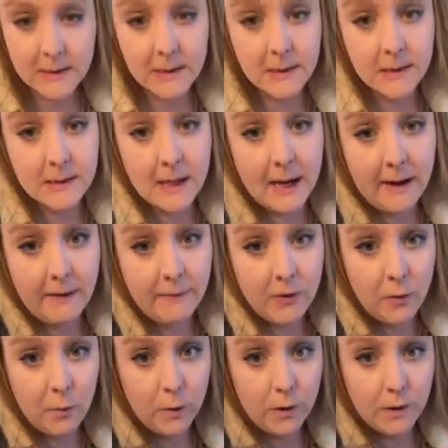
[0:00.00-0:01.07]
pieces
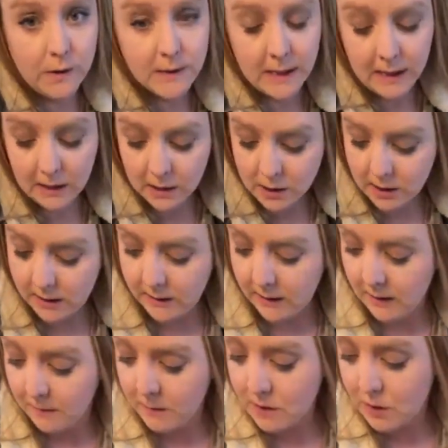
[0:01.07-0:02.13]
have the words etched
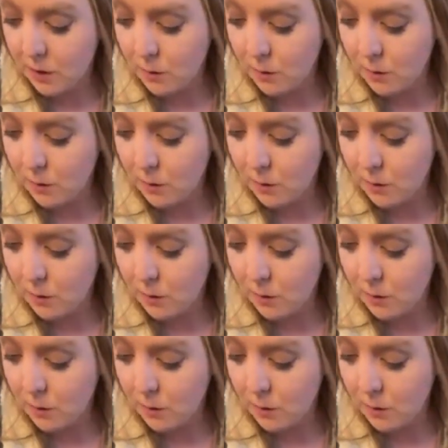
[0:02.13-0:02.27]
in them.